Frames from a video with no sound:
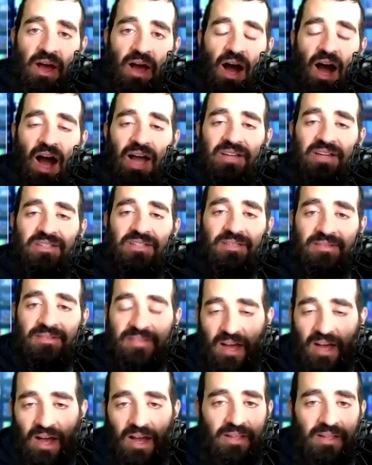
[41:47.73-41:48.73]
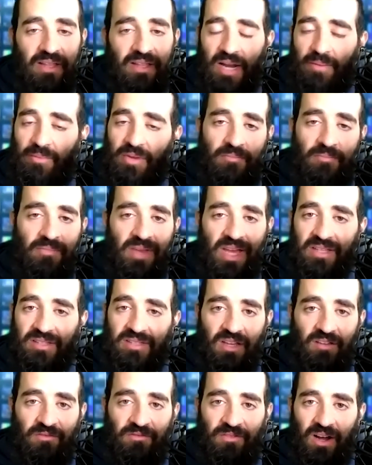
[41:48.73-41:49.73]
I decide that I'm an
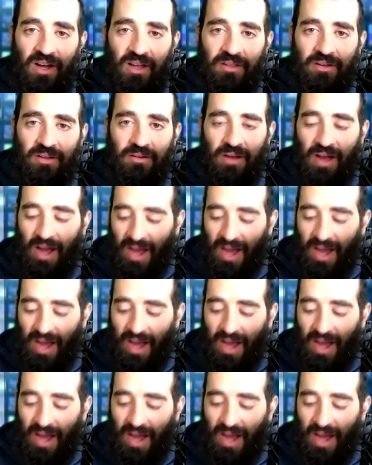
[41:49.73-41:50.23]
amazing father.